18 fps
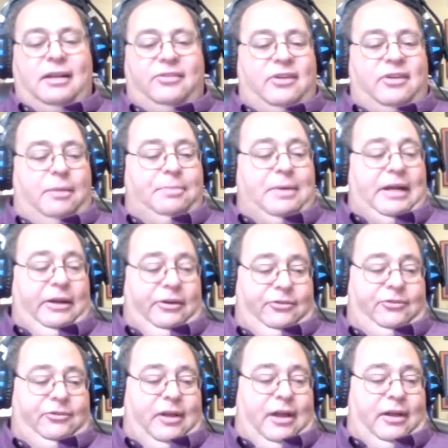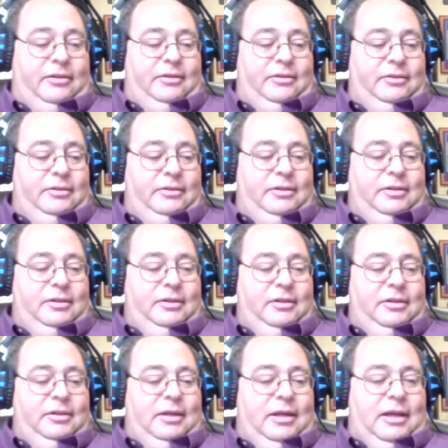And I guarantee,
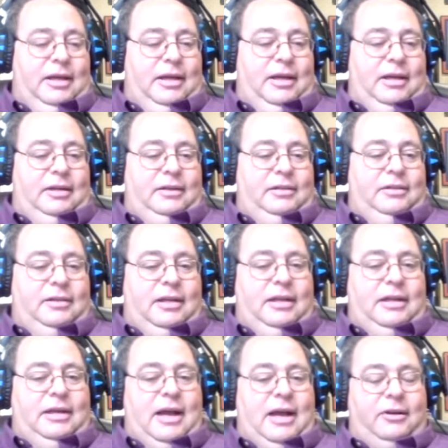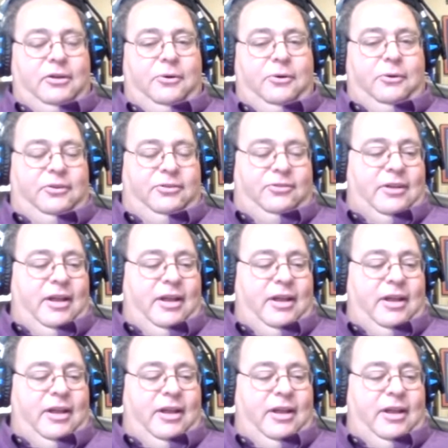as the average layman